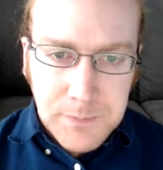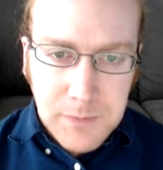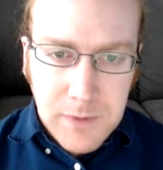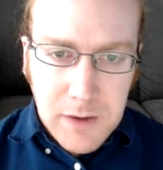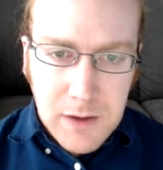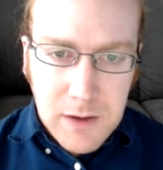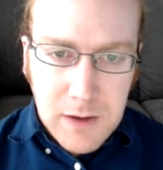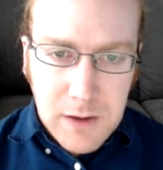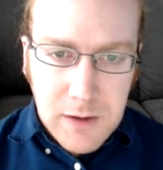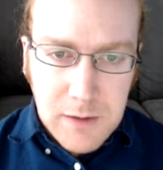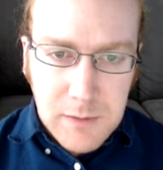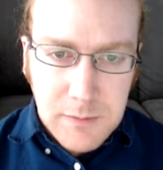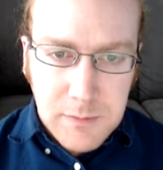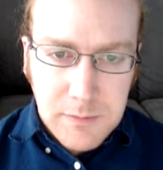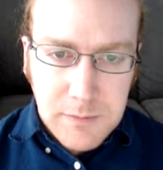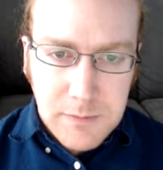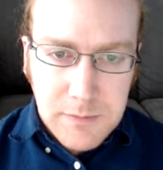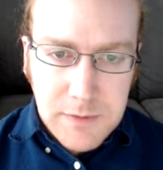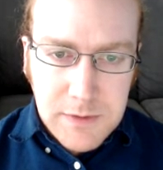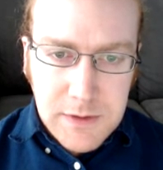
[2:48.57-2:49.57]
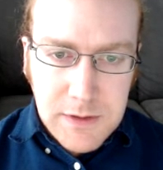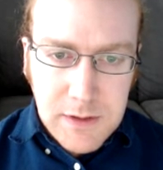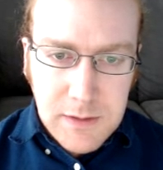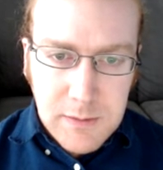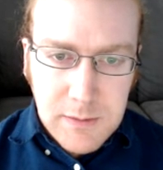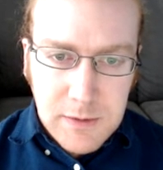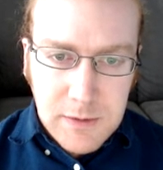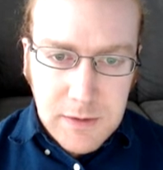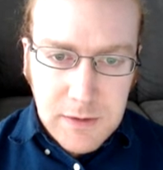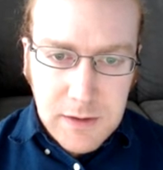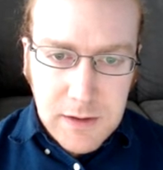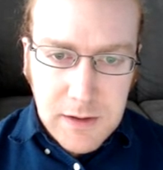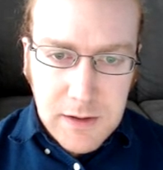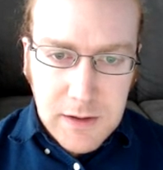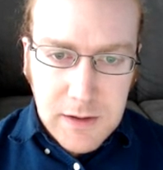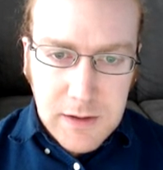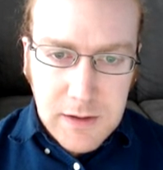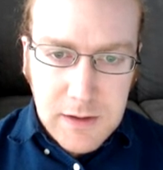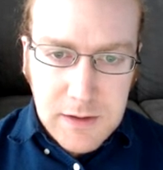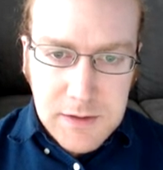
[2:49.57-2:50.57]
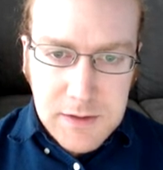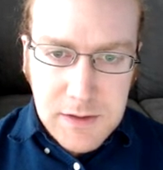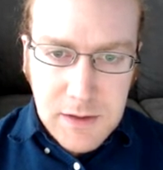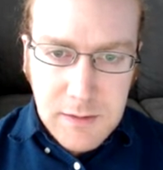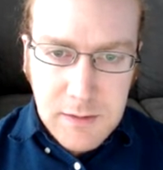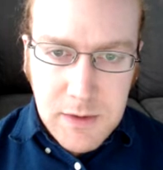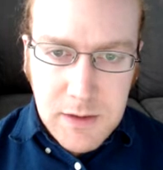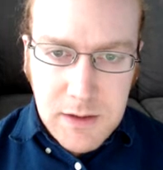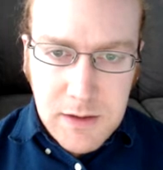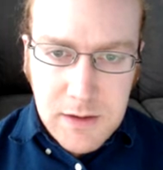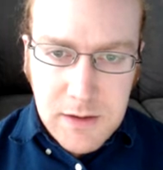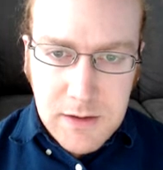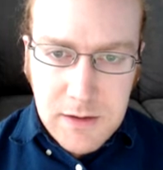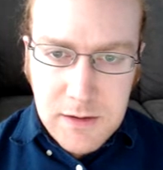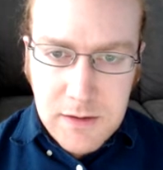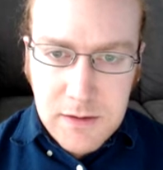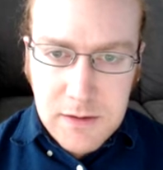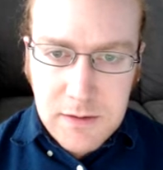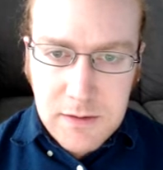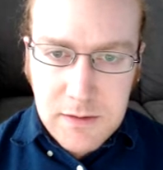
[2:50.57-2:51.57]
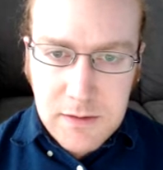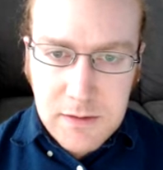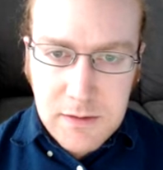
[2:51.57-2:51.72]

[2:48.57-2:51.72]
double cut. So I'm gonna